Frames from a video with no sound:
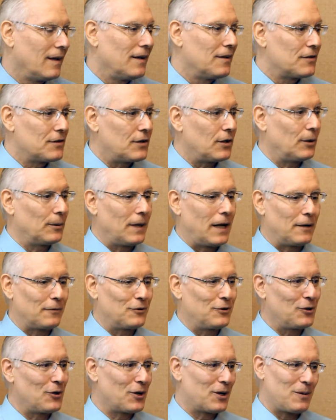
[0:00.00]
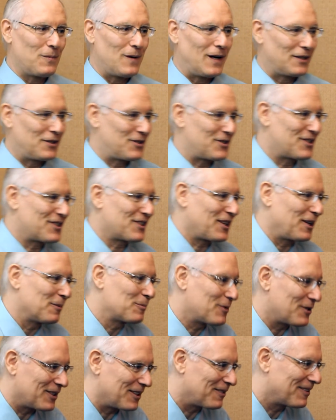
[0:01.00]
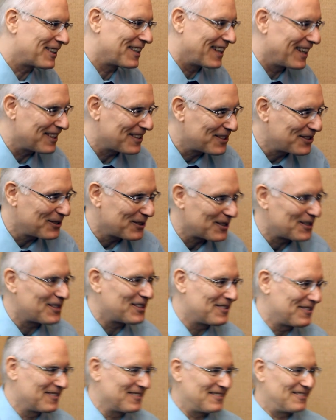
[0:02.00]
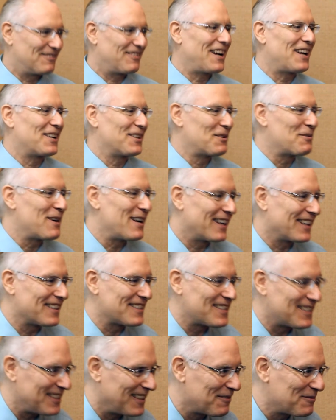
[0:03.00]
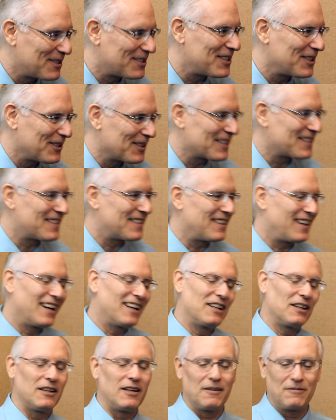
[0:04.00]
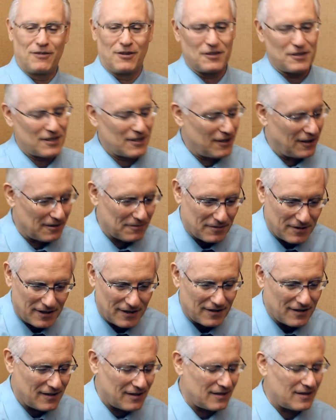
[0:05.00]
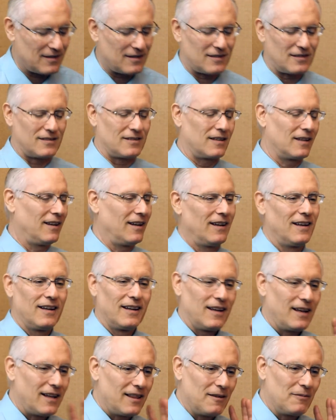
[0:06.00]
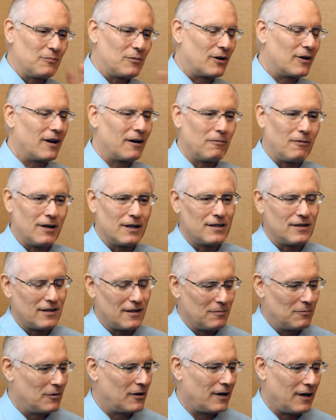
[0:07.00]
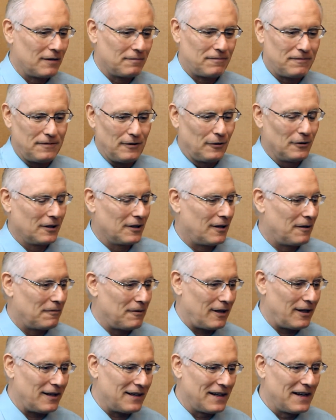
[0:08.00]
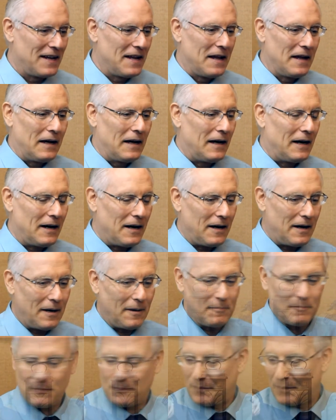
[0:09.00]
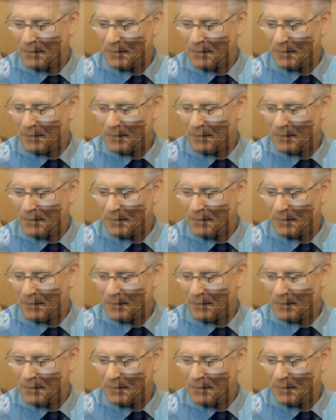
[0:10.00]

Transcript: So now, talking about your sculpture, I want to get to it right away. You like my sculpture. I love your sculpture. It's just, and the more I watch it, the more I fall in love with it.